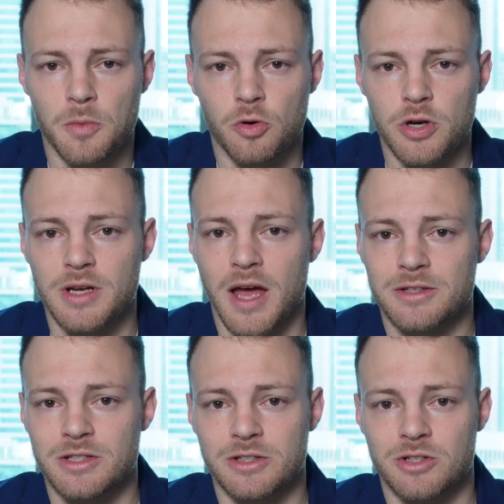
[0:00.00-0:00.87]
Marina
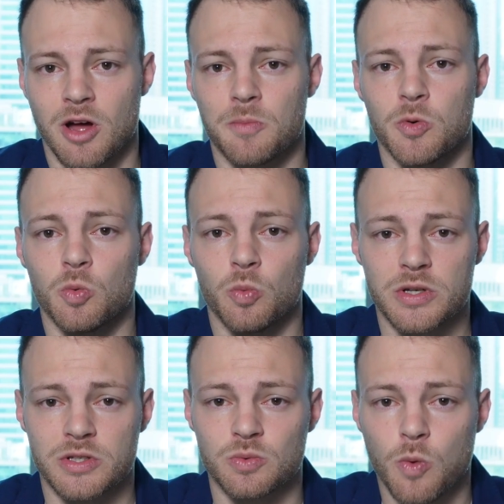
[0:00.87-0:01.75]
as an example,
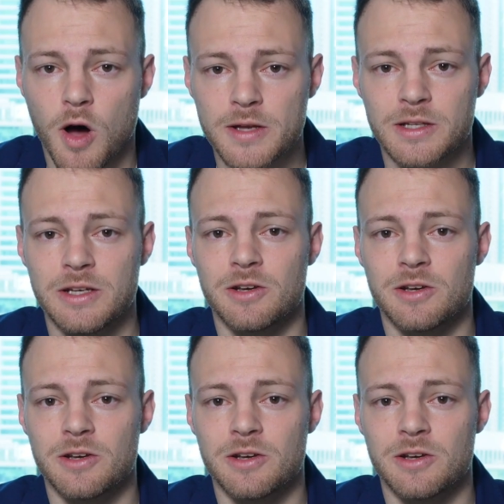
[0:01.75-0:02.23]
which is widely